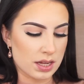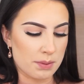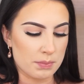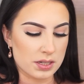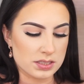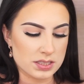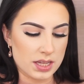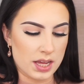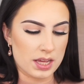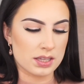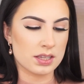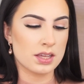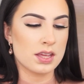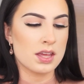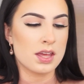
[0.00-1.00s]
I'm going to take
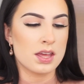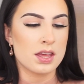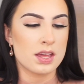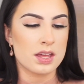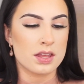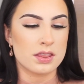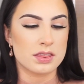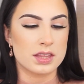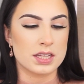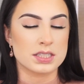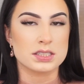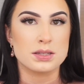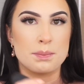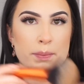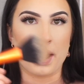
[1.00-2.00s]

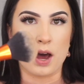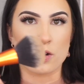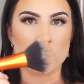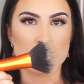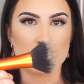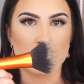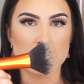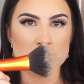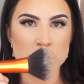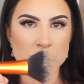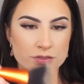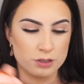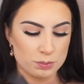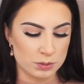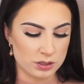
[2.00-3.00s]
this powder brush
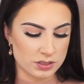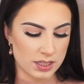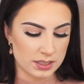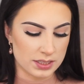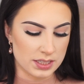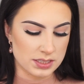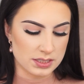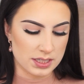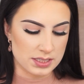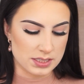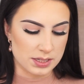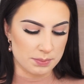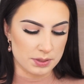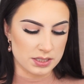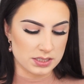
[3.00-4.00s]
from Real Techniques and
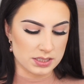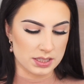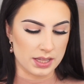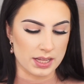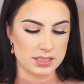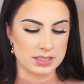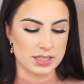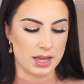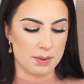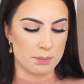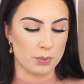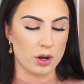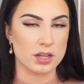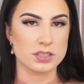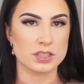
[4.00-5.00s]
dip it into that same
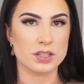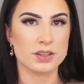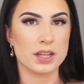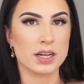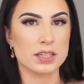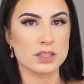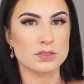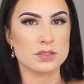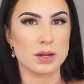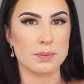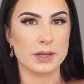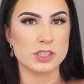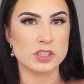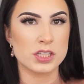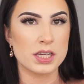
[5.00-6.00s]
bronzer that I used on
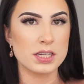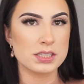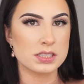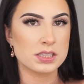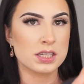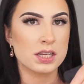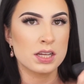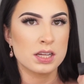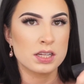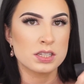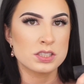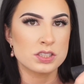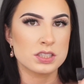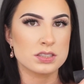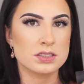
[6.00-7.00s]
my cheeks.
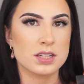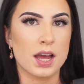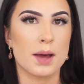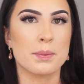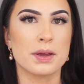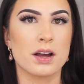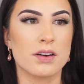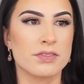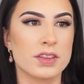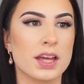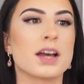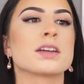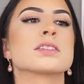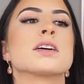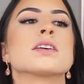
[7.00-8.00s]
Just tapping off the
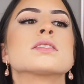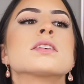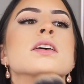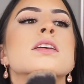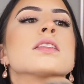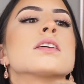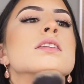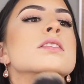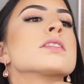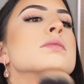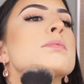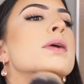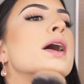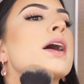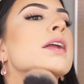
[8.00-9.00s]
excess and then
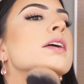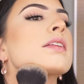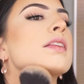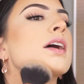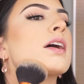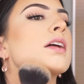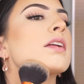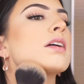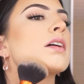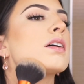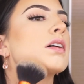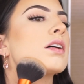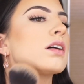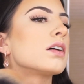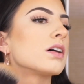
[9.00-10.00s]
just patting that
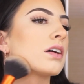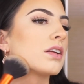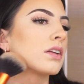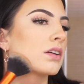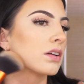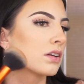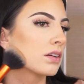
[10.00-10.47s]
on